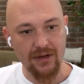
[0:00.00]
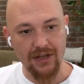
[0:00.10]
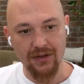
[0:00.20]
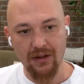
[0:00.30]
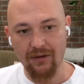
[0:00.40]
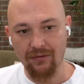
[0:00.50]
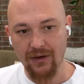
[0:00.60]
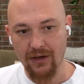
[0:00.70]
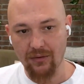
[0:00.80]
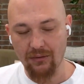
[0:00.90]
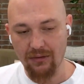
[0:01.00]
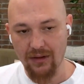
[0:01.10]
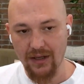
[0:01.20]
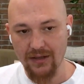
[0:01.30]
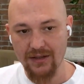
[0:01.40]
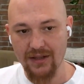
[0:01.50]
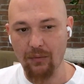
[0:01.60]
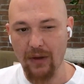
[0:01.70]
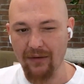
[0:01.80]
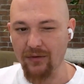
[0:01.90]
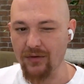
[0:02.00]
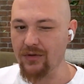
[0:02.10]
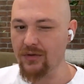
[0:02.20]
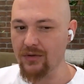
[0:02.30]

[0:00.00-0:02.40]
does a lot of really cool things that we haven't